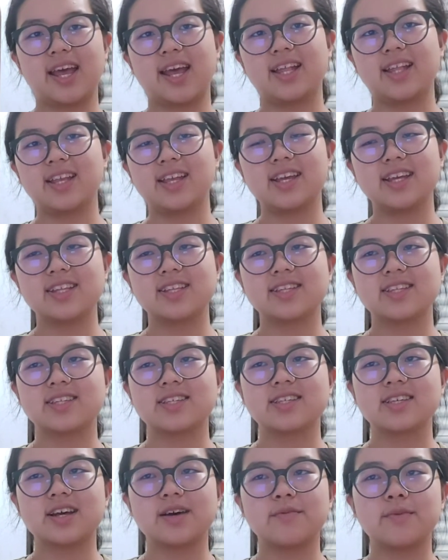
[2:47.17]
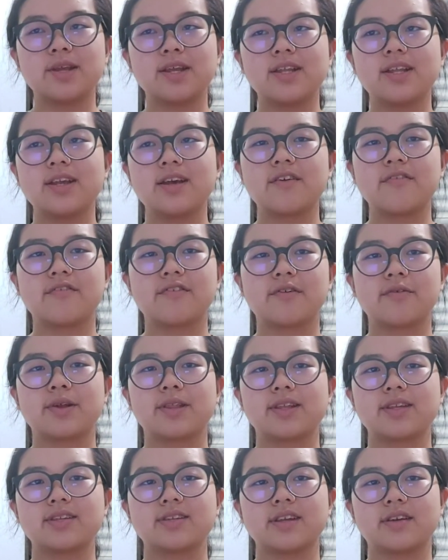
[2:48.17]
and it's a media for
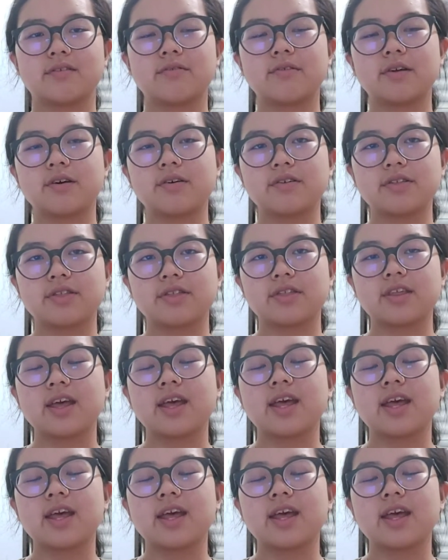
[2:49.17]
witnessing growth